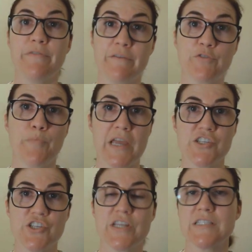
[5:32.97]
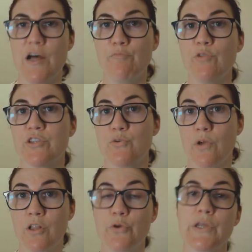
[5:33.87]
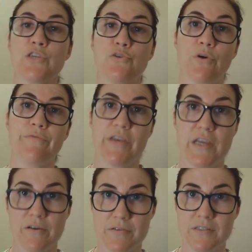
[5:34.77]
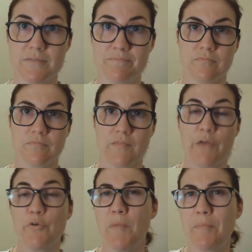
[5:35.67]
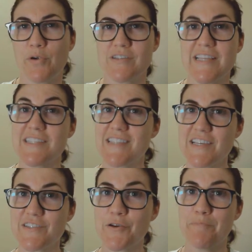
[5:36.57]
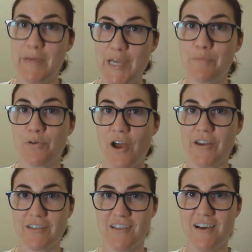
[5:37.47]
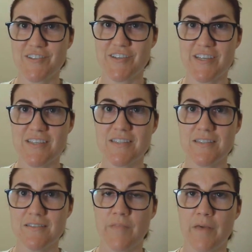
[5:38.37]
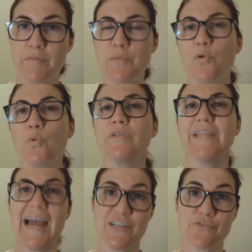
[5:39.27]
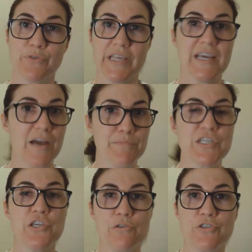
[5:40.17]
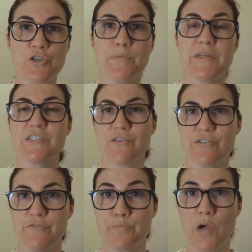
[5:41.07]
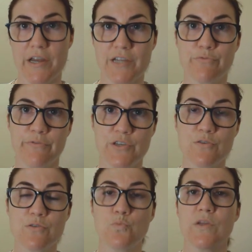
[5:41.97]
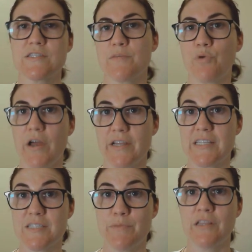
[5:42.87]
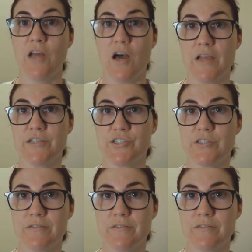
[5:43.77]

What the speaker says: information is helpful to include in your videos. Remember, since these are big product launches, people will naturally come to YouTube in search of product reviews once the product has been launched.